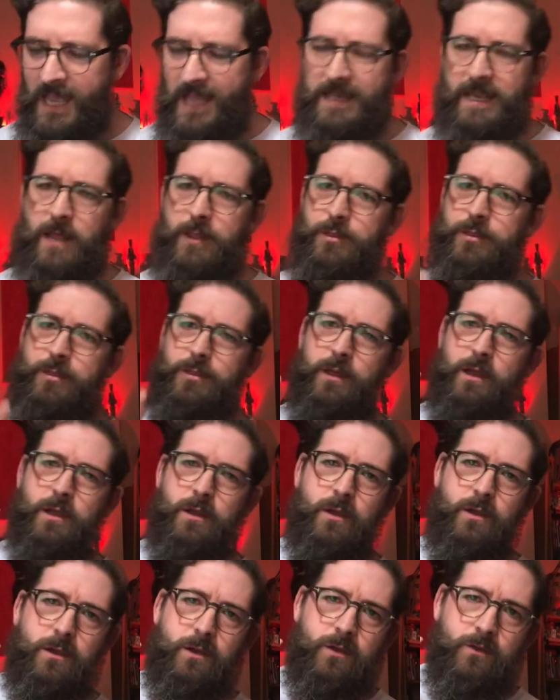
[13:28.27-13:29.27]
Now, the
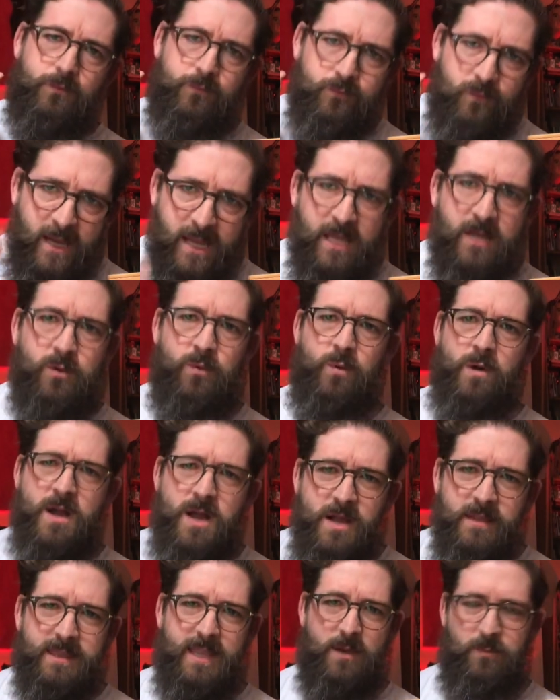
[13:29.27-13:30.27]
Greek
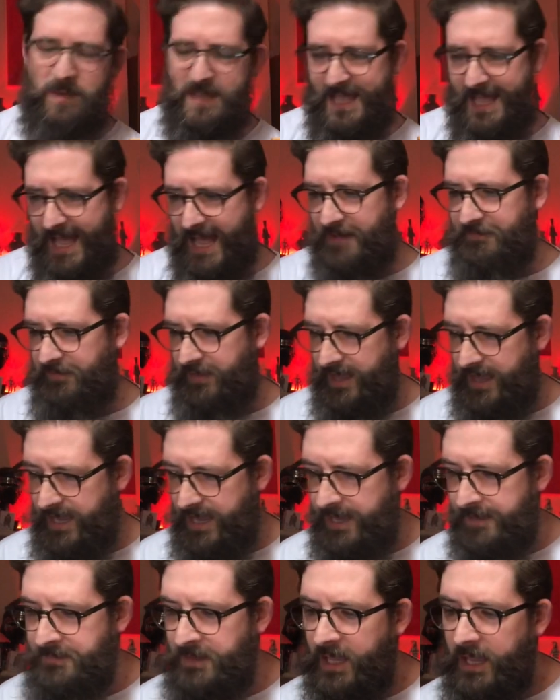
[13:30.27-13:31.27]
word that we have
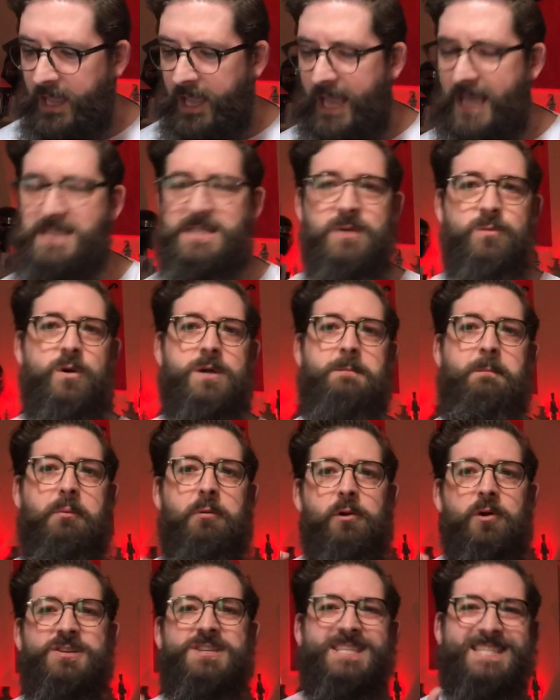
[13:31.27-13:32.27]
here is the word
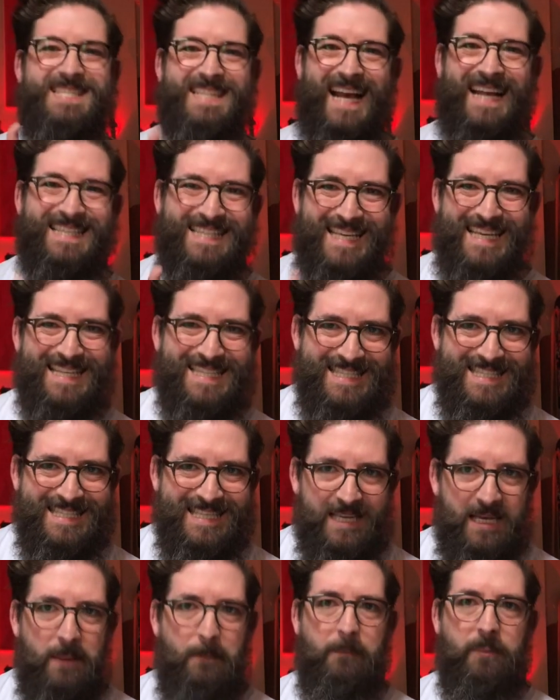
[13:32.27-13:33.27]

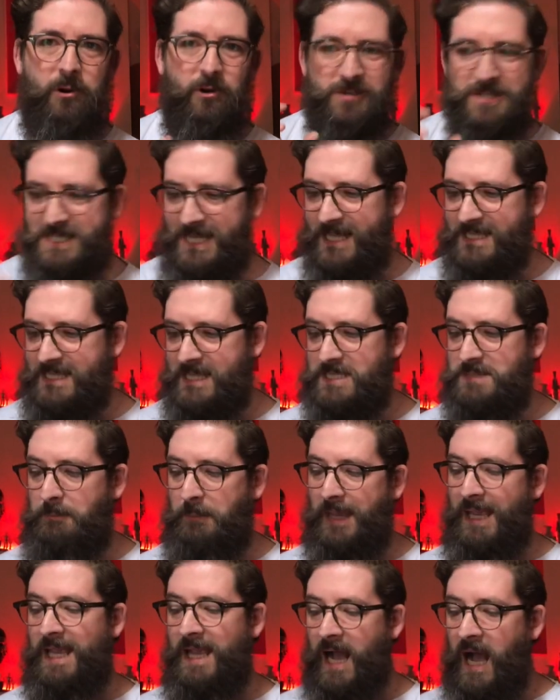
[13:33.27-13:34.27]
prostatis. Prostatis,
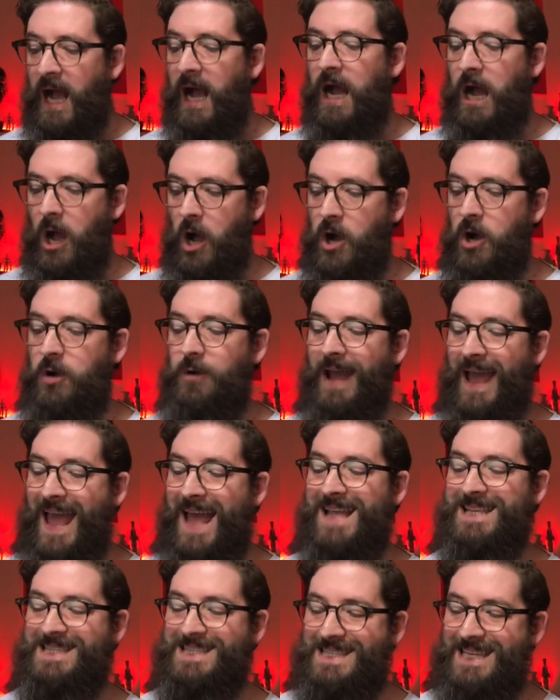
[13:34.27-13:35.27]

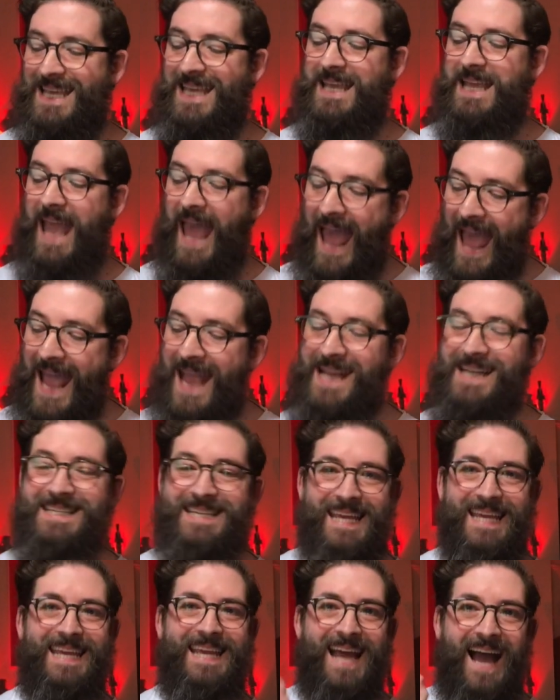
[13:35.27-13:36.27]

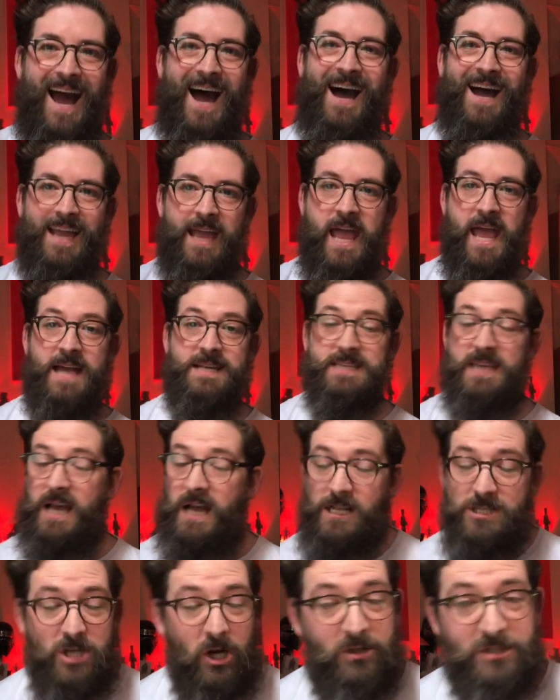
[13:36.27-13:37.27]
Prostatis.
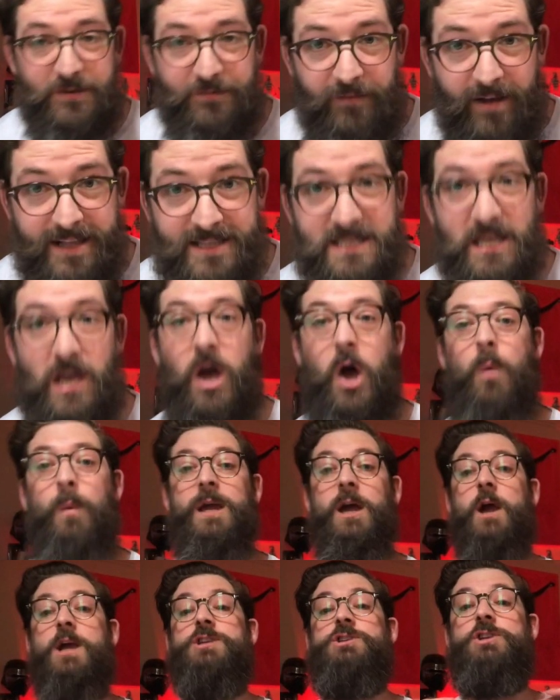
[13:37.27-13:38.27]
Told you, friends,
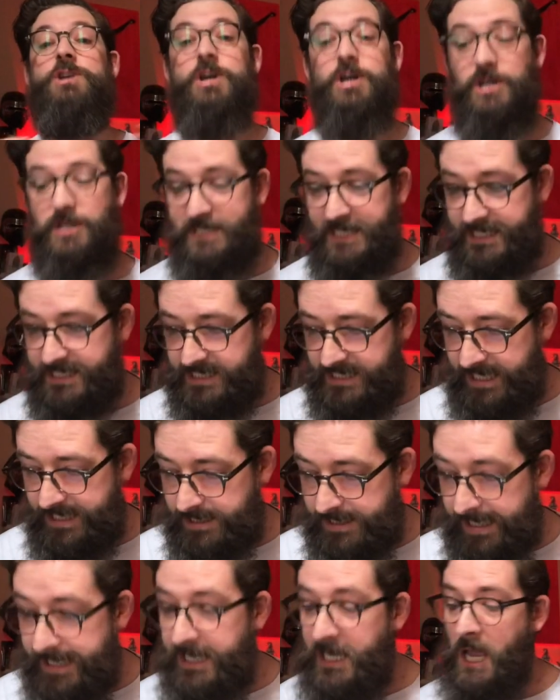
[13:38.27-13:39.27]
we're going nerdy today,
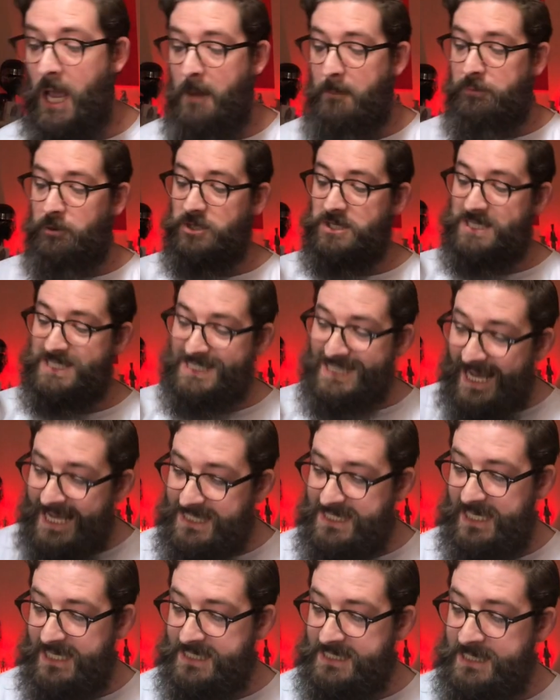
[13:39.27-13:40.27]
okay?
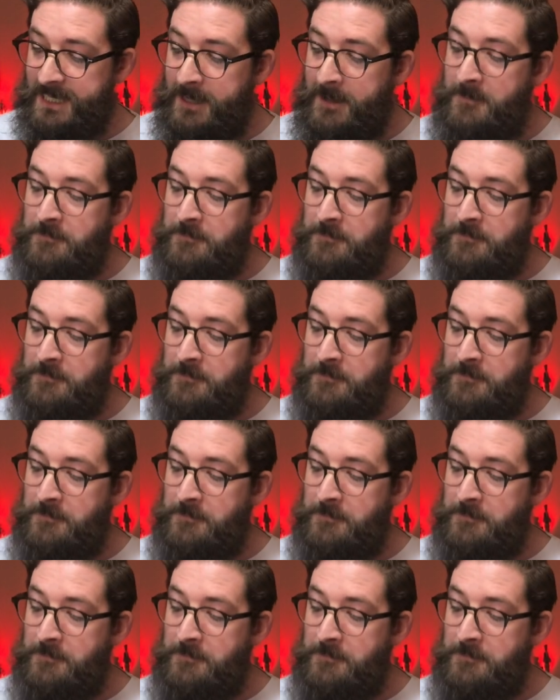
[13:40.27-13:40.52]
Prostatis.